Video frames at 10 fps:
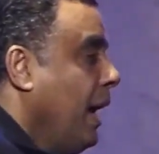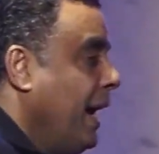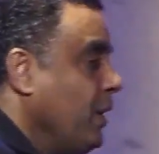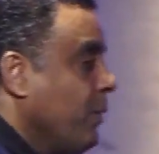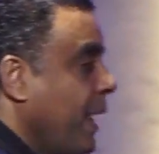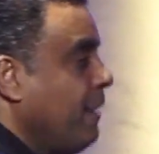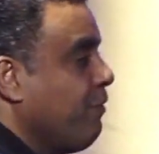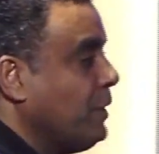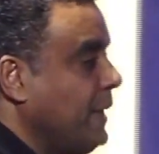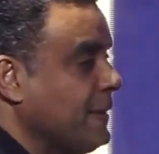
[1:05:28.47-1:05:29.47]
Are you ready
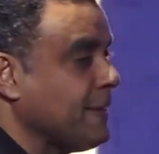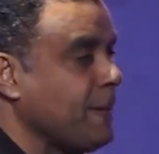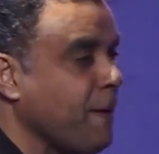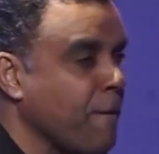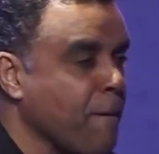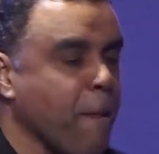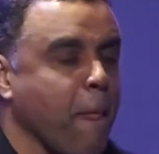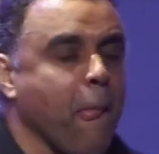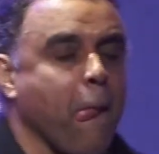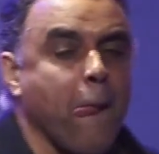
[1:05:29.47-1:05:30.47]
for this?
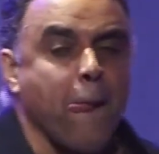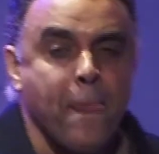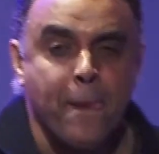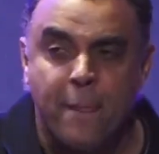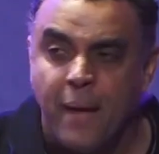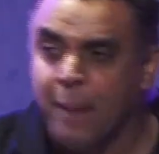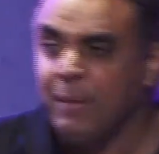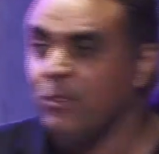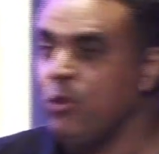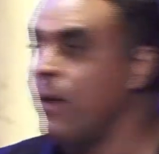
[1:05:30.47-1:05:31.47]
I
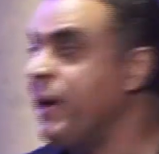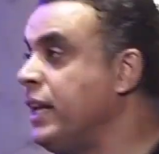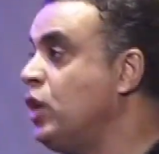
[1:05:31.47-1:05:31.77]
believe you are ready.